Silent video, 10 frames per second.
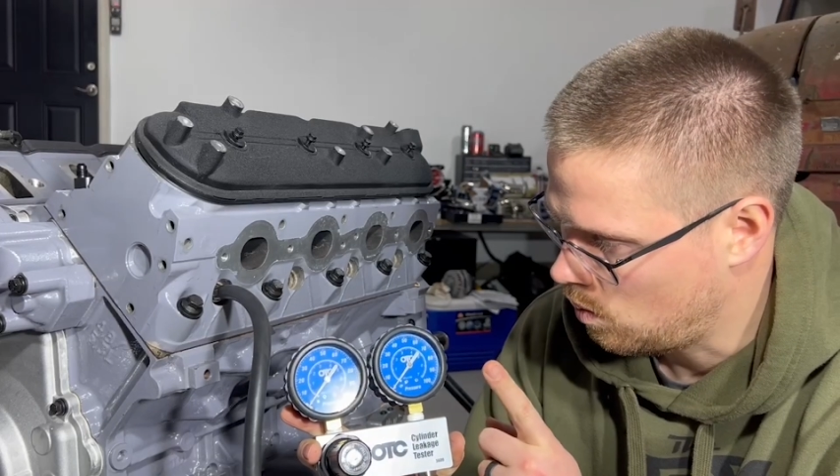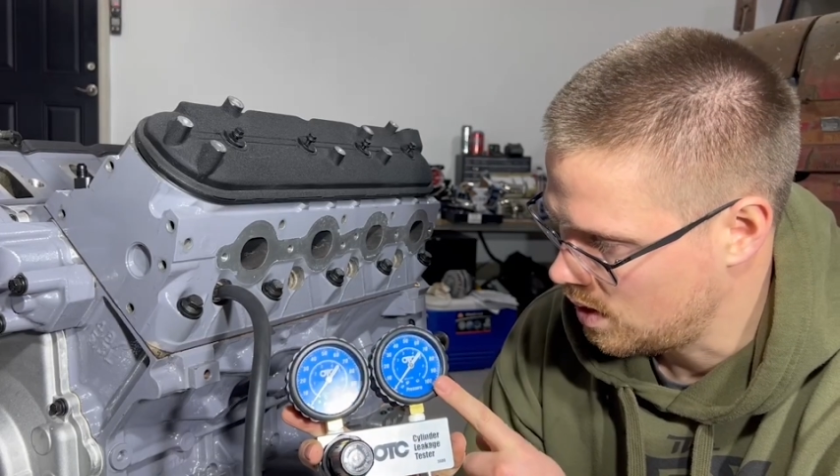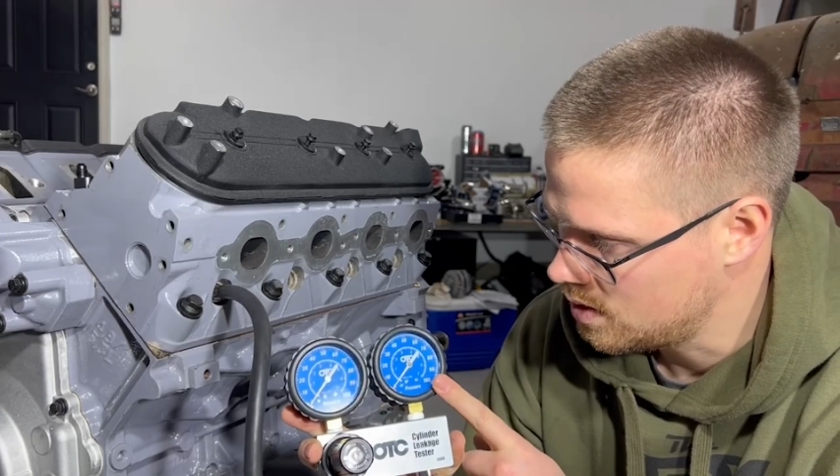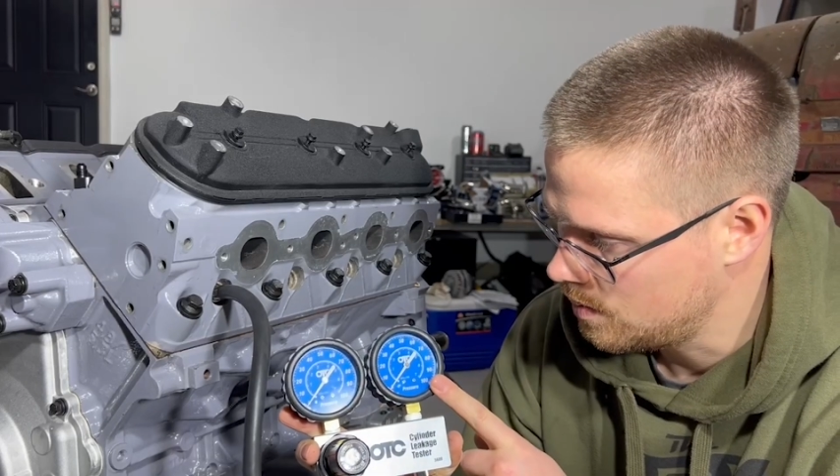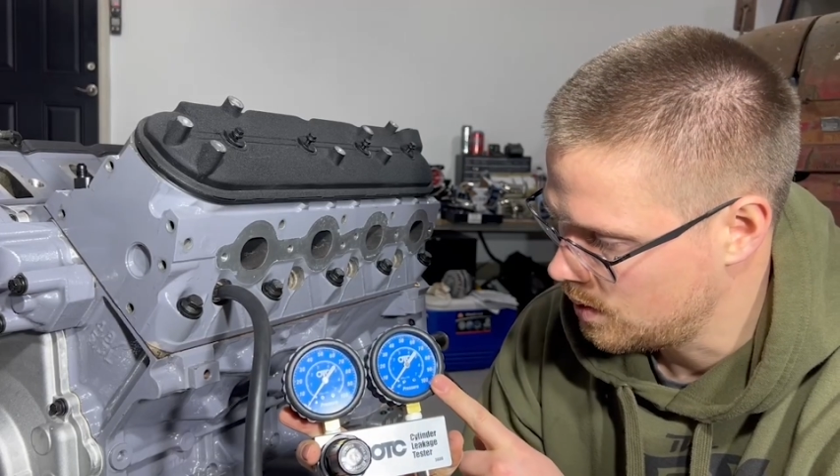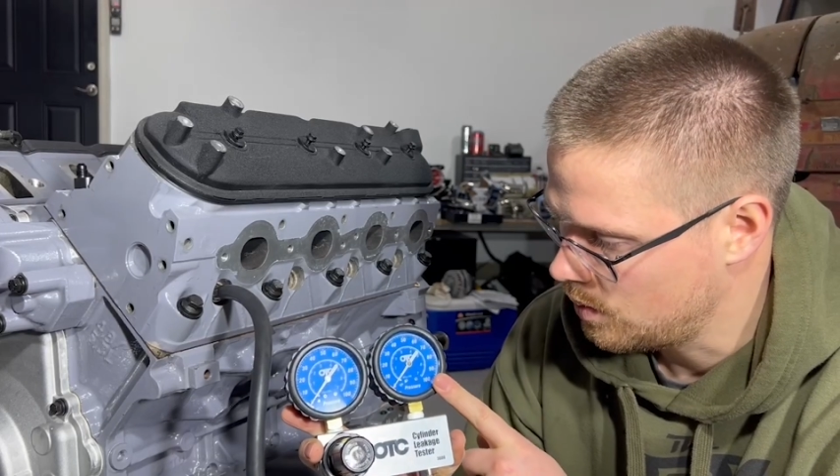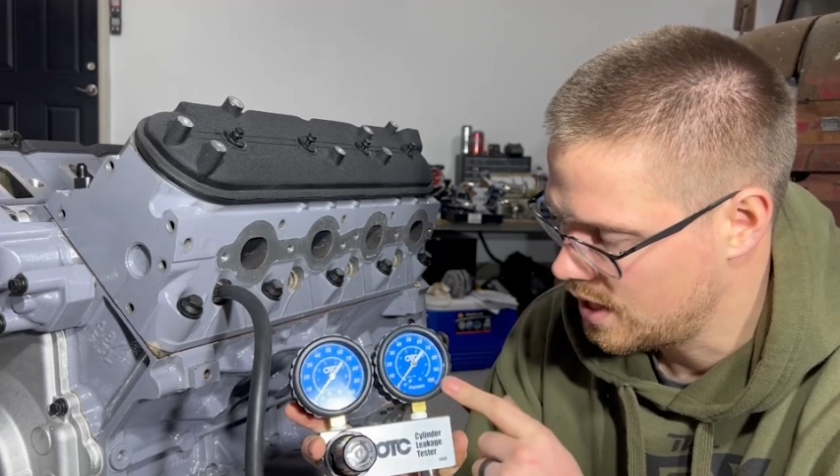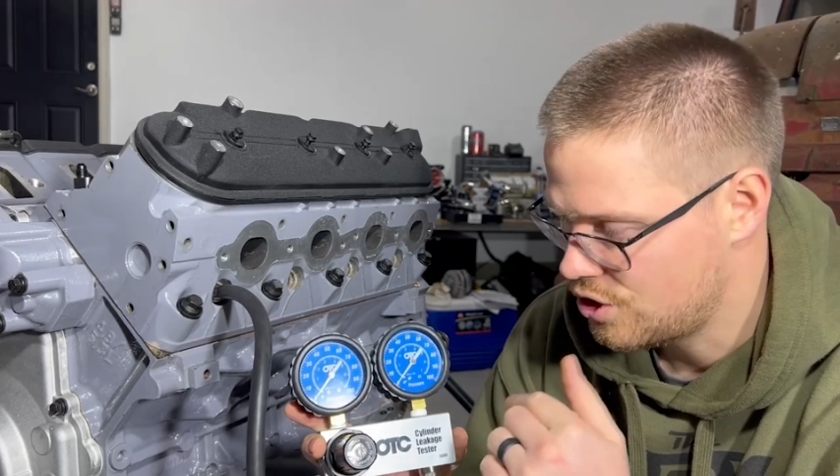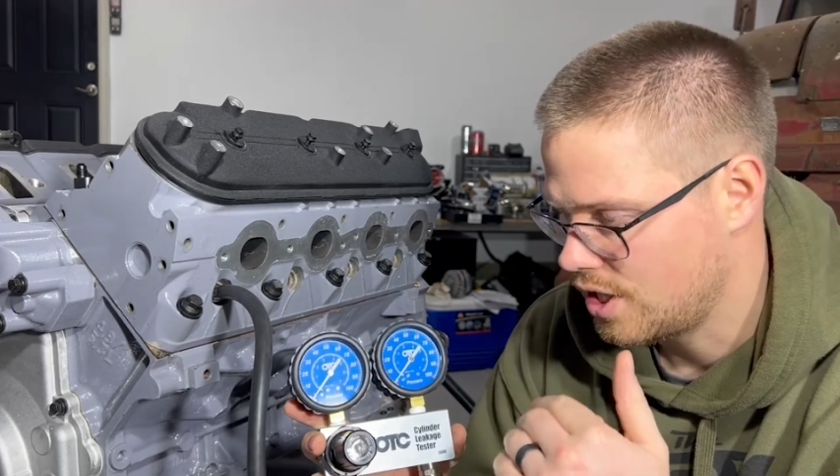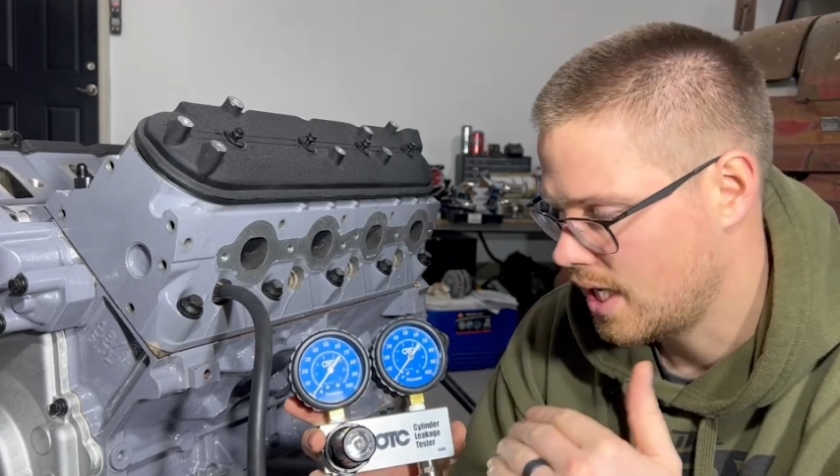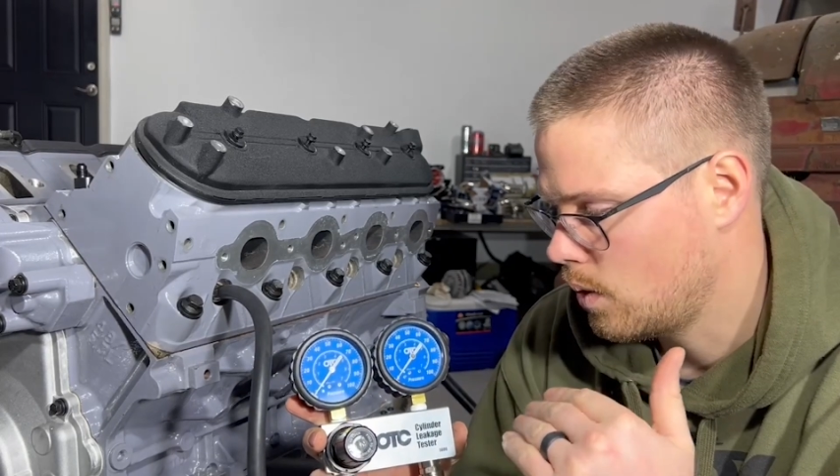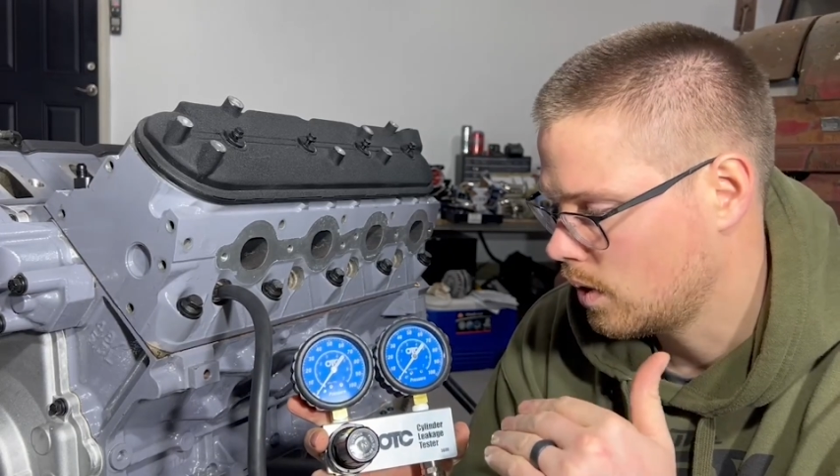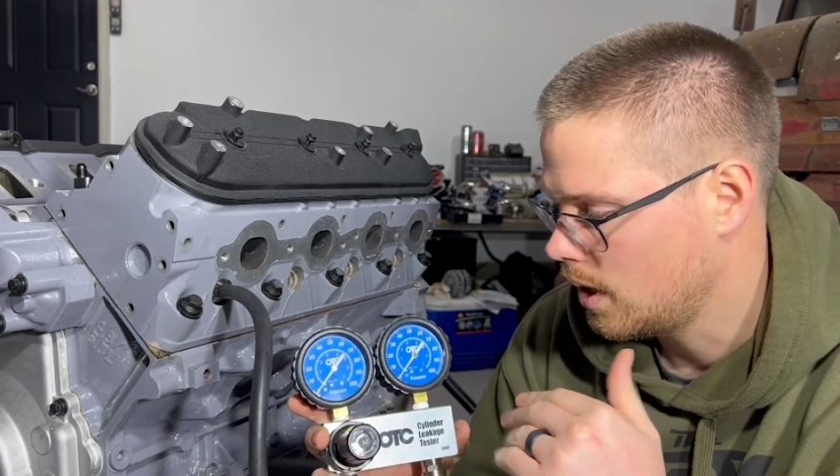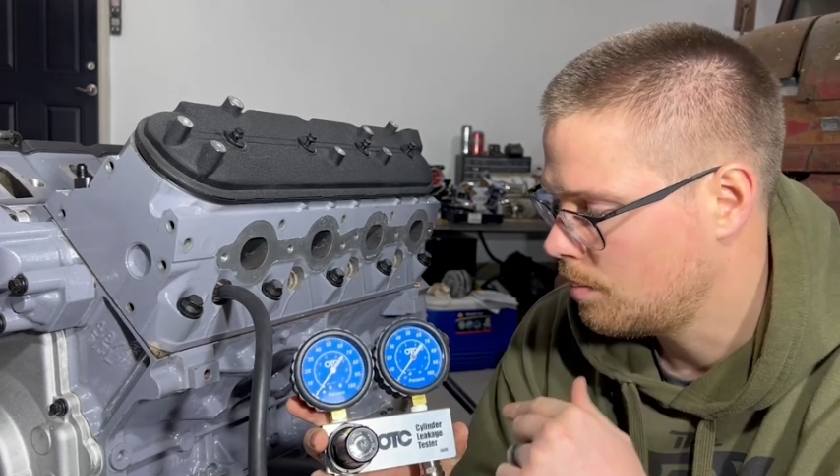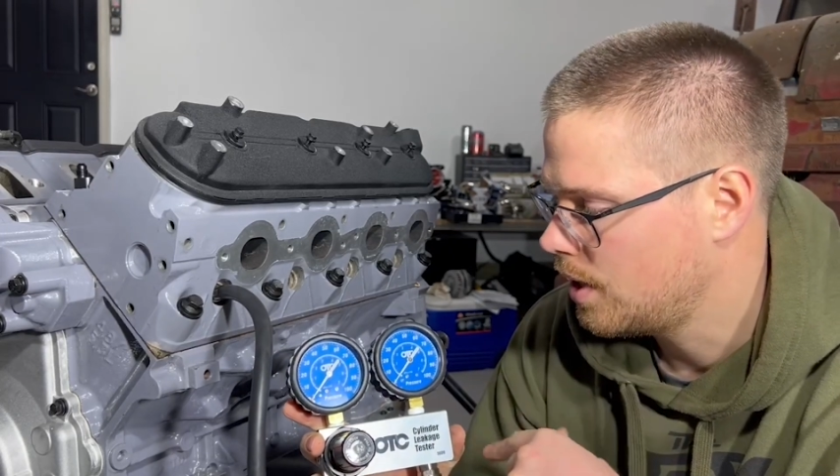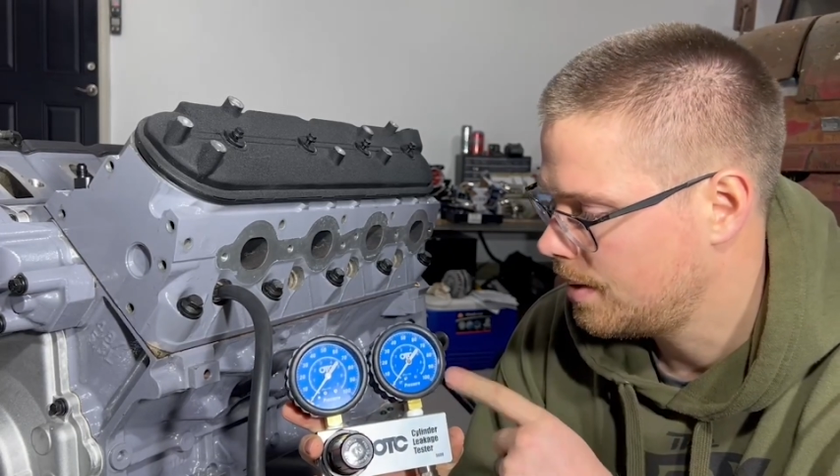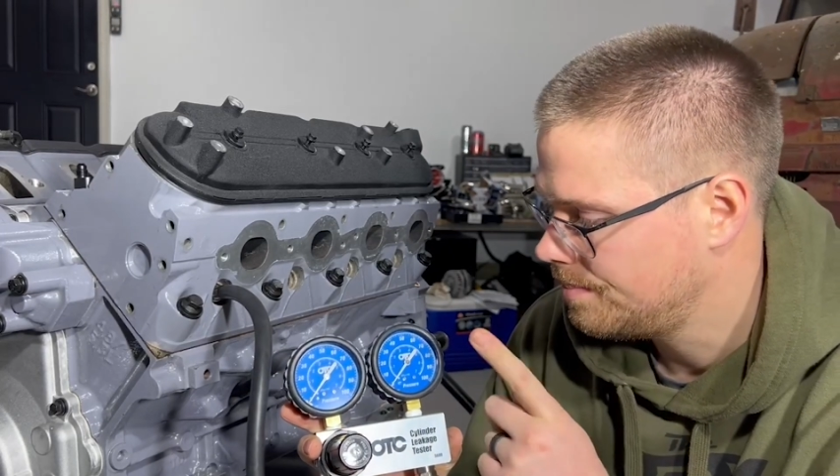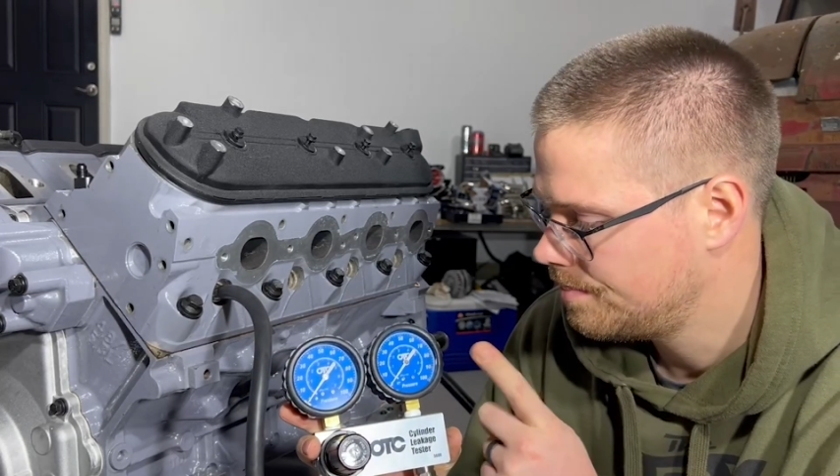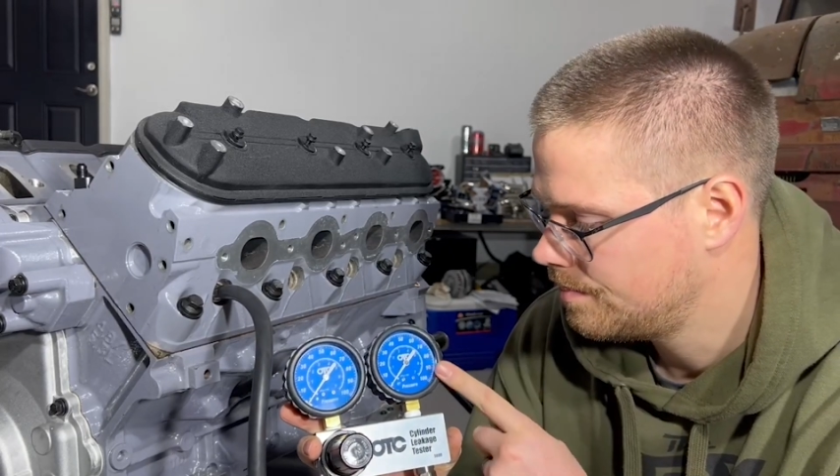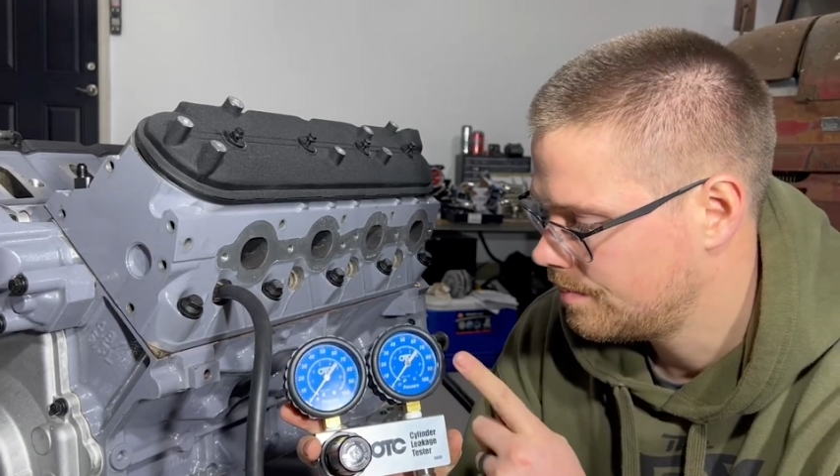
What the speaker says: Once we reach an equilibrium,